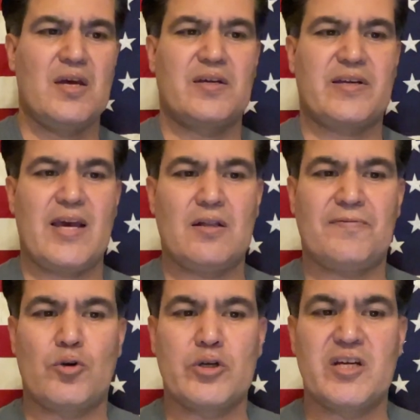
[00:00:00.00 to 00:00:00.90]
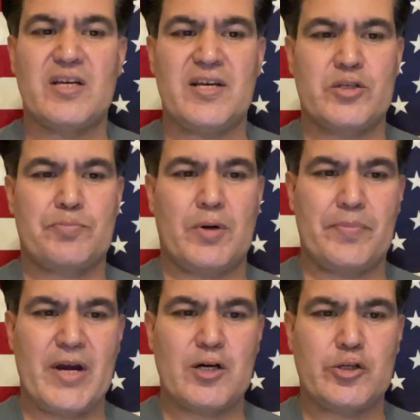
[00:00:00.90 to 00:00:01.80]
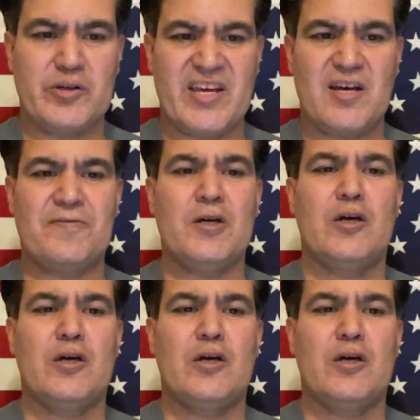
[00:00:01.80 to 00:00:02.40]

California is prepared to give